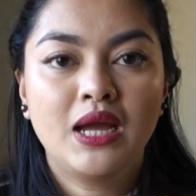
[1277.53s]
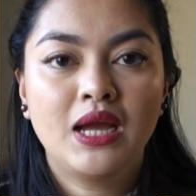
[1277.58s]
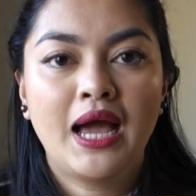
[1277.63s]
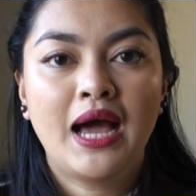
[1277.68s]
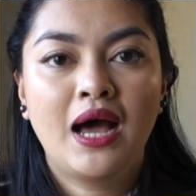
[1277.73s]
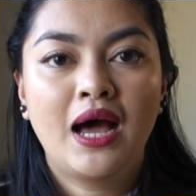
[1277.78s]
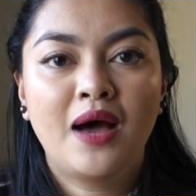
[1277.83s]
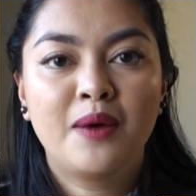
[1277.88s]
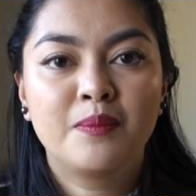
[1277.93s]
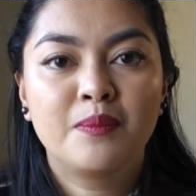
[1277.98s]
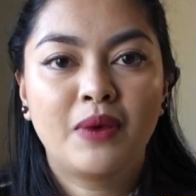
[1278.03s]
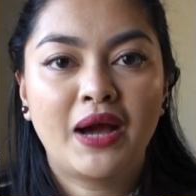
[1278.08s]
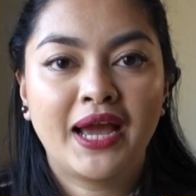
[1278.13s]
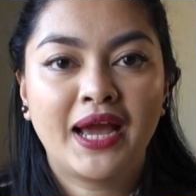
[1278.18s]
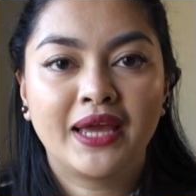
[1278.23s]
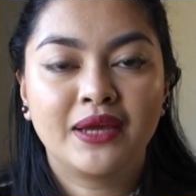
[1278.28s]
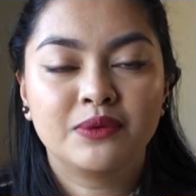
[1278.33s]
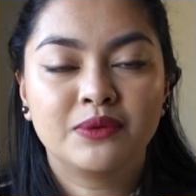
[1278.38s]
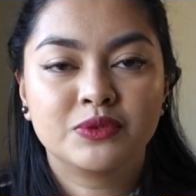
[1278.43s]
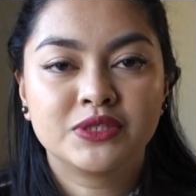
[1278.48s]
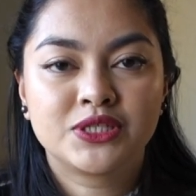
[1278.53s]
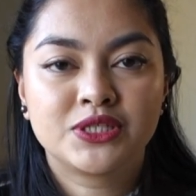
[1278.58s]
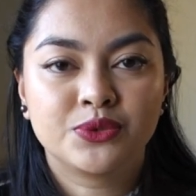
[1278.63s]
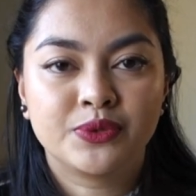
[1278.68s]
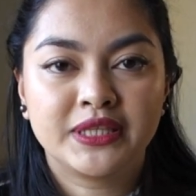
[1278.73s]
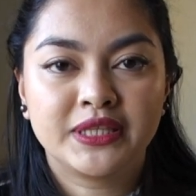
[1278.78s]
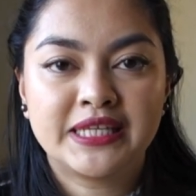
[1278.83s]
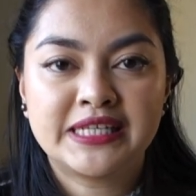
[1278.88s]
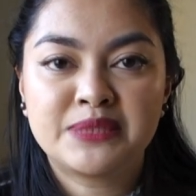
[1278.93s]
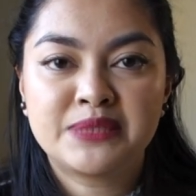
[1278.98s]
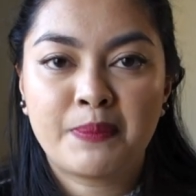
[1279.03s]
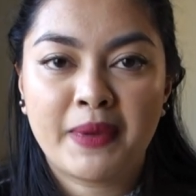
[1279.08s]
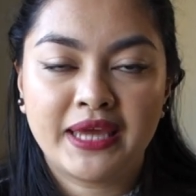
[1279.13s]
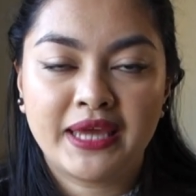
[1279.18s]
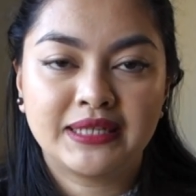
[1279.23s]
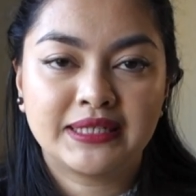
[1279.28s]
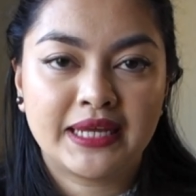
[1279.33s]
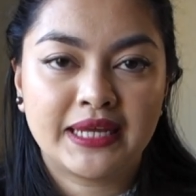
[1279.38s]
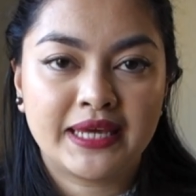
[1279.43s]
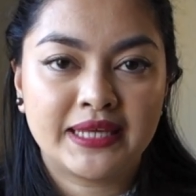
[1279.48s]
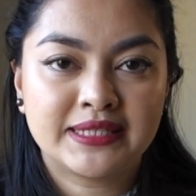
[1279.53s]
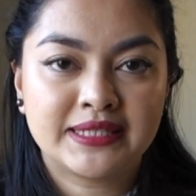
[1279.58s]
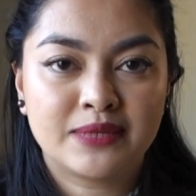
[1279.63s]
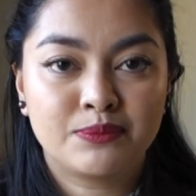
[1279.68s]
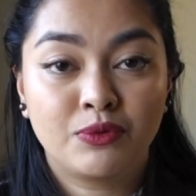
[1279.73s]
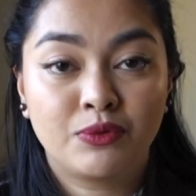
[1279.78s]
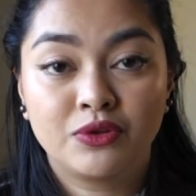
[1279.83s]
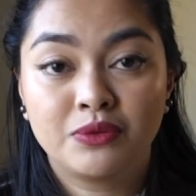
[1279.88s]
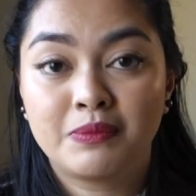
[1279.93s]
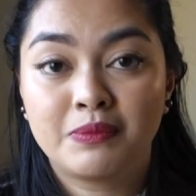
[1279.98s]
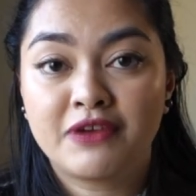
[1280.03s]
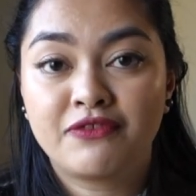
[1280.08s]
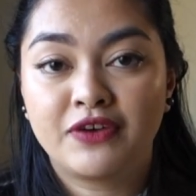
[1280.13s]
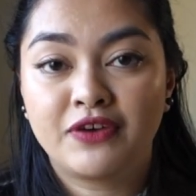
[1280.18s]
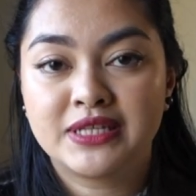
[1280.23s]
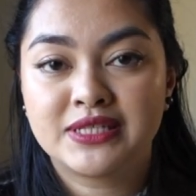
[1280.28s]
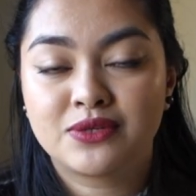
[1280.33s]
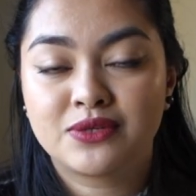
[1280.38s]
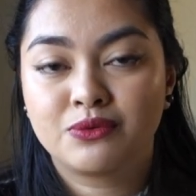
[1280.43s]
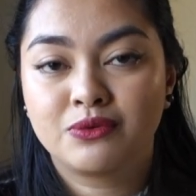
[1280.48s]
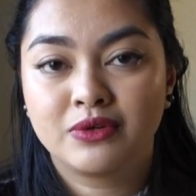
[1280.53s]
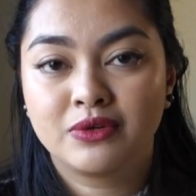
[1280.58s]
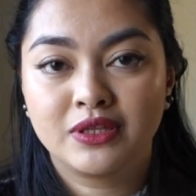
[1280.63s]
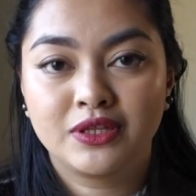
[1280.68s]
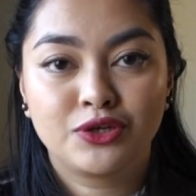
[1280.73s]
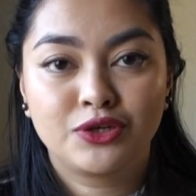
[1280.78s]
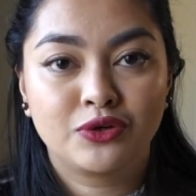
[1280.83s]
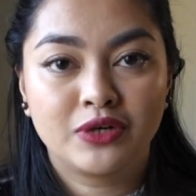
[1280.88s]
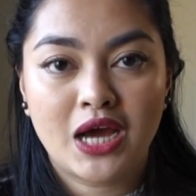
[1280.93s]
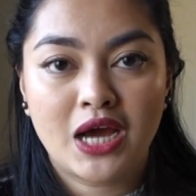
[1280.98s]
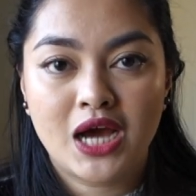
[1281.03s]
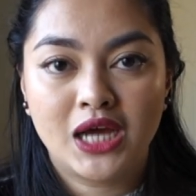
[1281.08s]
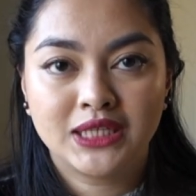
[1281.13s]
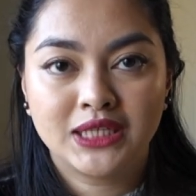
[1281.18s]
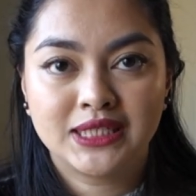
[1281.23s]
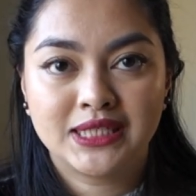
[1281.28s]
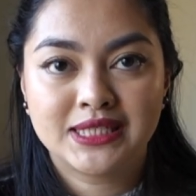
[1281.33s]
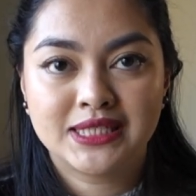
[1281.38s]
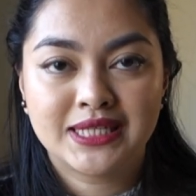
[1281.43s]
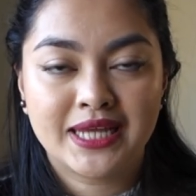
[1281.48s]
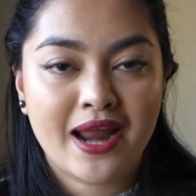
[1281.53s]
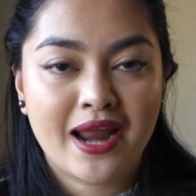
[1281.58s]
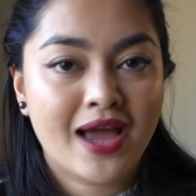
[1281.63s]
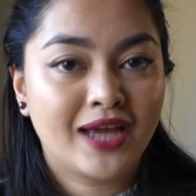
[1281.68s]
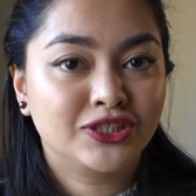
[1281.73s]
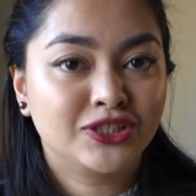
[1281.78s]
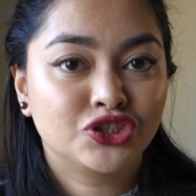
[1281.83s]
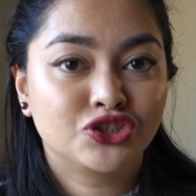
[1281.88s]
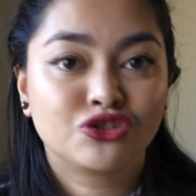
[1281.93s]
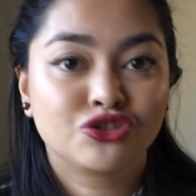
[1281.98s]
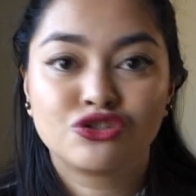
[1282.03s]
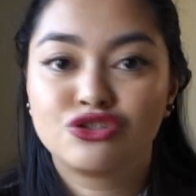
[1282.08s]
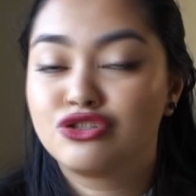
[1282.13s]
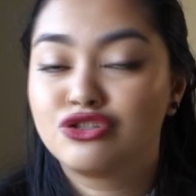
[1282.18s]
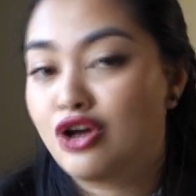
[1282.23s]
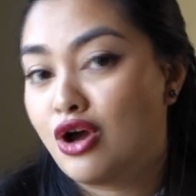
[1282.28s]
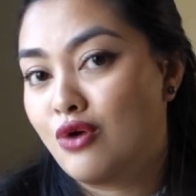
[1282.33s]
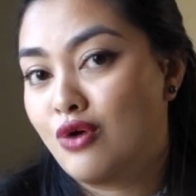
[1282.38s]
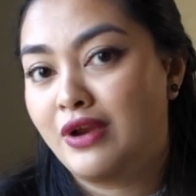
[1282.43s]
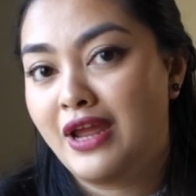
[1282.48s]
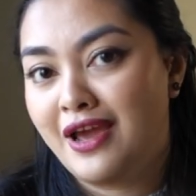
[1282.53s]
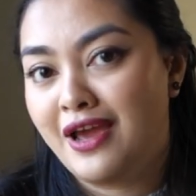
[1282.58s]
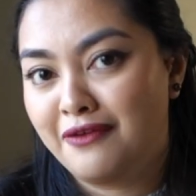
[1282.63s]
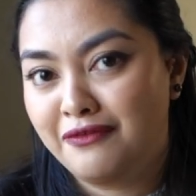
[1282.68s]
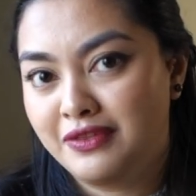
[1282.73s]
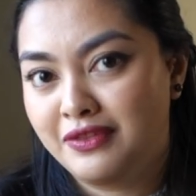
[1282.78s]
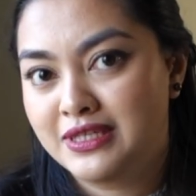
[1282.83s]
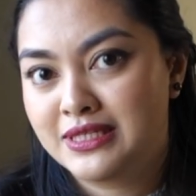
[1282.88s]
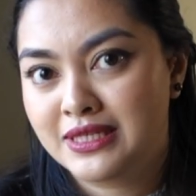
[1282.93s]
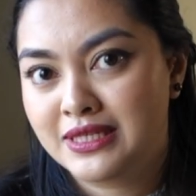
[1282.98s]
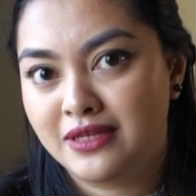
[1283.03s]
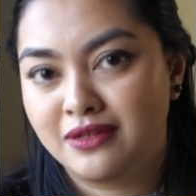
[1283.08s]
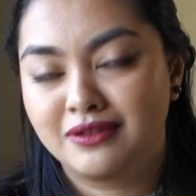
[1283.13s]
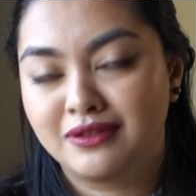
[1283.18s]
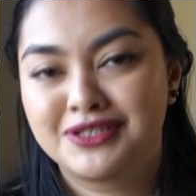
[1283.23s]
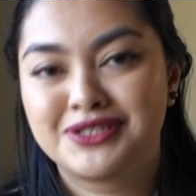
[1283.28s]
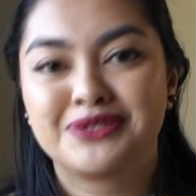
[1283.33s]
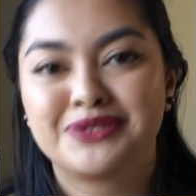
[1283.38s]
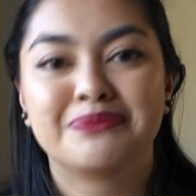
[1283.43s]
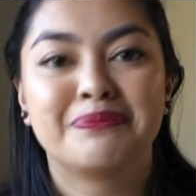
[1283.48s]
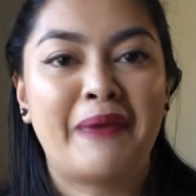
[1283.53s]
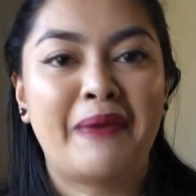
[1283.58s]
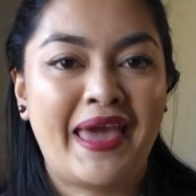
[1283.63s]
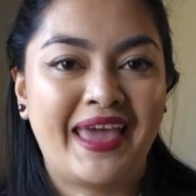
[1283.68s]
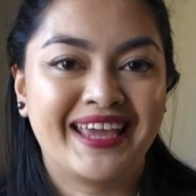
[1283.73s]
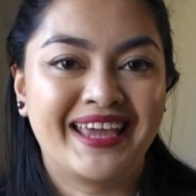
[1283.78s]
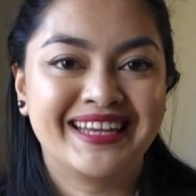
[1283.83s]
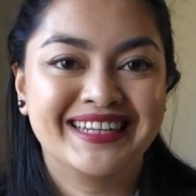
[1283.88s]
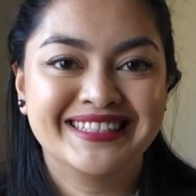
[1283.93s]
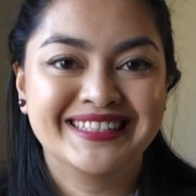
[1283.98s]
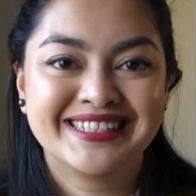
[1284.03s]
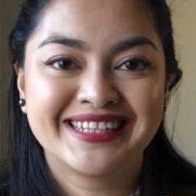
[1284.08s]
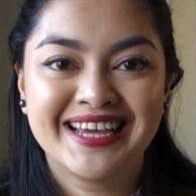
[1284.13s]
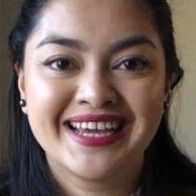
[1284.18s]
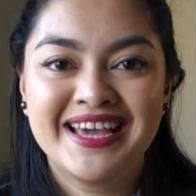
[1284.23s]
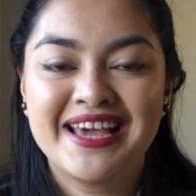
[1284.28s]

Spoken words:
I was doing these paint dates, and both my friends are really good artists and I just don't have the skills to paint.